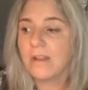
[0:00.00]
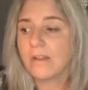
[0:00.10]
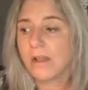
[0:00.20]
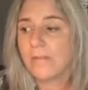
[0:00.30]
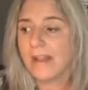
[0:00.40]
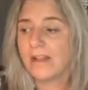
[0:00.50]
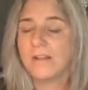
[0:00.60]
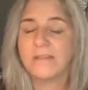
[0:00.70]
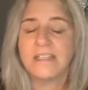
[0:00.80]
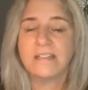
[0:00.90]
you know, go back
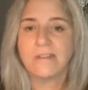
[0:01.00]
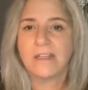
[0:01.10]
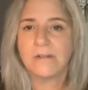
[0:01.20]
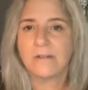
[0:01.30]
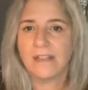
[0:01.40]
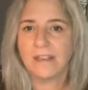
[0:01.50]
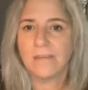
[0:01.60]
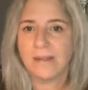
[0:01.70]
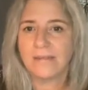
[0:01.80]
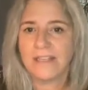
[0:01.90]
over these videos and think
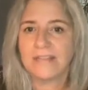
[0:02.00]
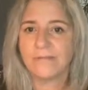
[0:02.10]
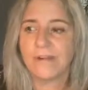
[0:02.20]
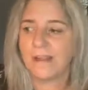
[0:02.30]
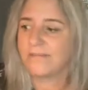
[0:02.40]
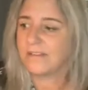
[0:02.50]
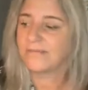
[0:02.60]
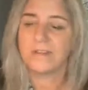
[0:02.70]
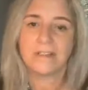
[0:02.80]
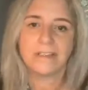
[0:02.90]
about these 5
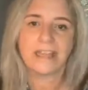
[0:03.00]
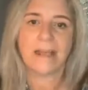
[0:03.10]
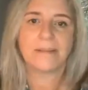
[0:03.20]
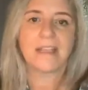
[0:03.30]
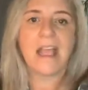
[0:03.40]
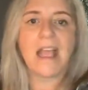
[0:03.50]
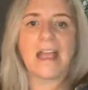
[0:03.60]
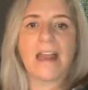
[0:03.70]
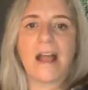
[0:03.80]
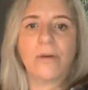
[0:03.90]
different steps
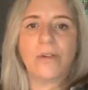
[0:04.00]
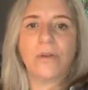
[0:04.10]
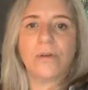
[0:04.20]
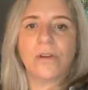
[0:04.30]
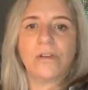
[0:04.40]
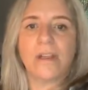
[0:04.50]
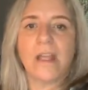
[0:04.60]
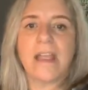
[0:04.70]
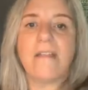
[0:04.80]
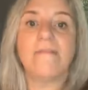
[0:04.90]
and how you could
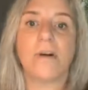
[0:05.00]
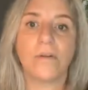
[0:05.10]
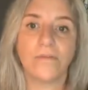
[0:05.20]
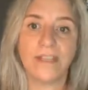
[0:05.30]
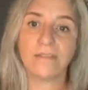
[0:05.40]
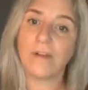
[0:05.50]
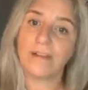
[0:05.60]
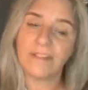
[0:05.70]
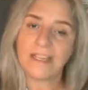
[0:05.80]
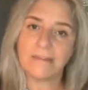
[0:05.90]
involve these
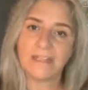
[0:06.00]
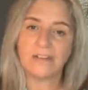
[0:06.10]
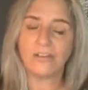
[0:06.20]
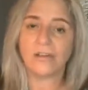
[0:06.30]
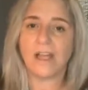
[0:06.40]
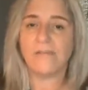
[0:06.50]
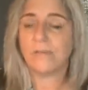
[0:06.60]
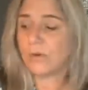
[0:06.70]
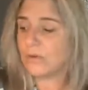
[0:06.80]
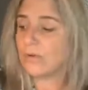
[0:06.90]
5 steps into your life,
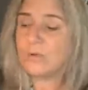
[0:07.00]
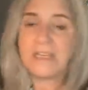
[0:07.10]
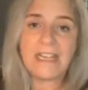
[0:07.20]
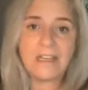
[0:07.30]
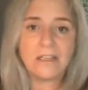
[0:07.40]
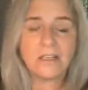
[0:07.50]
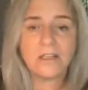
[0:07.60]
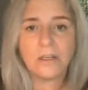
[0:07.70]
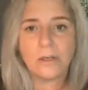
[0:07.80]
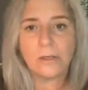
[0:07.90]
and what you need to
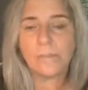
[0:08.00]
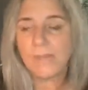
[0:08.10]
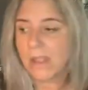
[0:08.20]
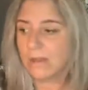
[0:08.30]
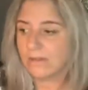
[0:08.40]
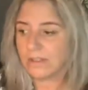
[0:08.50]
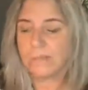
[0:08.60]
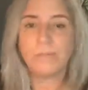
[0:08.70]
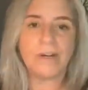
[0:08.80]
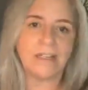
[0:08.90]
do
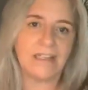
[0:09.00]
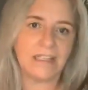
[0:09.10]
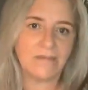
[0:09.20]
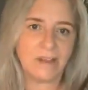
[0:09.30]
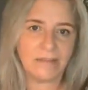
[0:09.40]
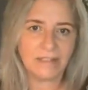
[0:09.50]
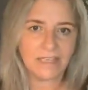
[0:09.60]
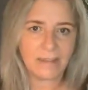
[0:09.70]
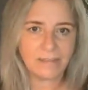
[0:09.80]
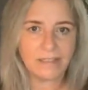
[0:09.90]
to bring these 5
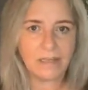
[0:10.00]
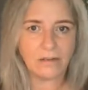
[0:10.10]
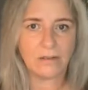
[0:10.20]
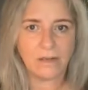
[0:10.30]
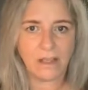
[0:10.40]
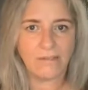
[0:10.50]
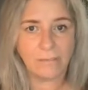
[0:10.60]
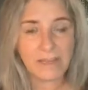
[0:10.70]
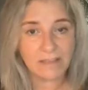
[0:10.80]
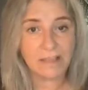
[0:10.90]
steps in your life,
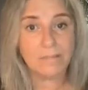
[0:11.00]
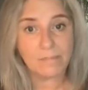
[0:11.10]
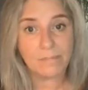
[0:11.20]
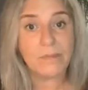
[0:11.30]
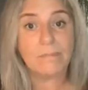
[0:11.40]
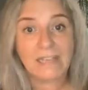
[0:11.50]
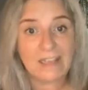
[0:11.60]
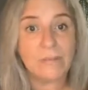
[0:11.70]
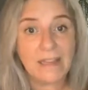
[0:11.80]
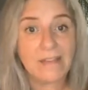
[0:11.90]
because
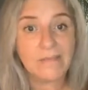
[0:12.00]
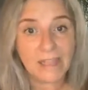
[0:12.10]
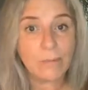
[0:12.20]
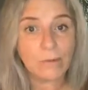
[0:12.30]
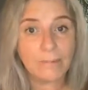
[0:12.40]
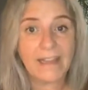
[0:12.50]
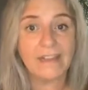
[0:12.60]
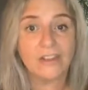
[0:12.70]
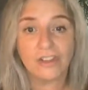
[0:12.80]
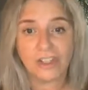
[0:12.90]
believe me, they will
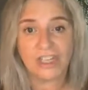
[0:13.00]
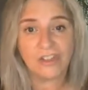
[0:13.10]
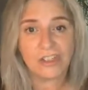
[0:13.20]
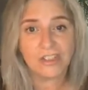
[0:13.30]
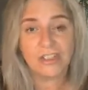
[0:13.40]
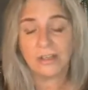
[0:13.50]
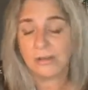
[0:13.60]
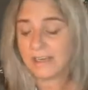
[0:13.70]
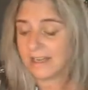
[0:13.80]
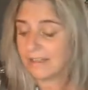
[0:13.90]
make the changes that
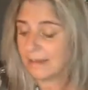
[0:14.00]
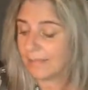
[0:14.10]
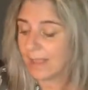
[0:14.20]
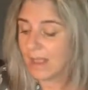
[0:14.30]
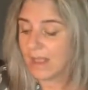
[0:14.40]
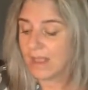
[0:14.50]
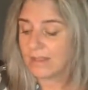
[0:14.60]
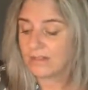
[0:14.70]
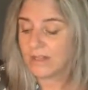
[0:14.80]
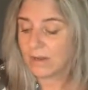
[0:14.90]
you need.
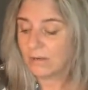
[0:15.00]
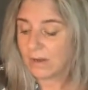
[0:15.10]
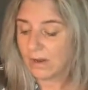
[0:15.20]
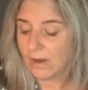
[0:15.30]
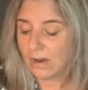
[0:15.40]
So